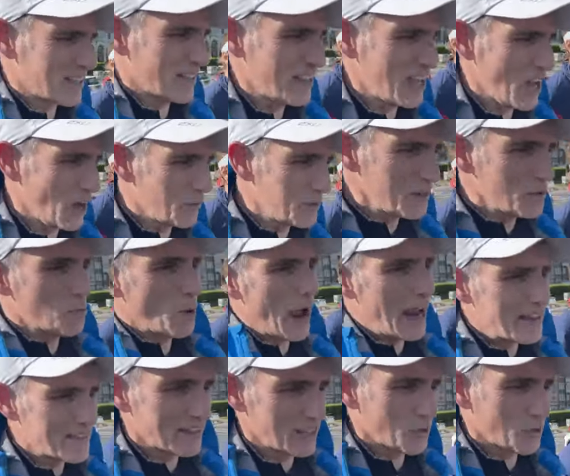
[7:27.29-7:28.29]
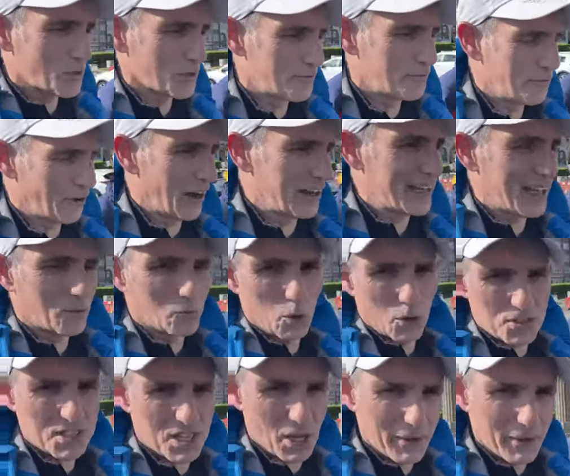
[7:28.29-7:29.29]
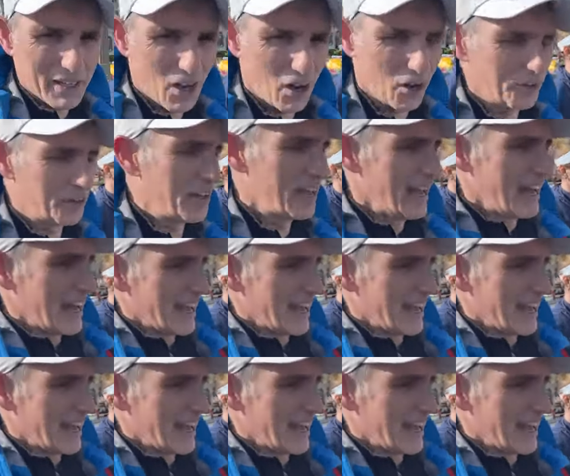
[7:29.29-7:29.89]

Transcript: And the only way that you can find out what's going on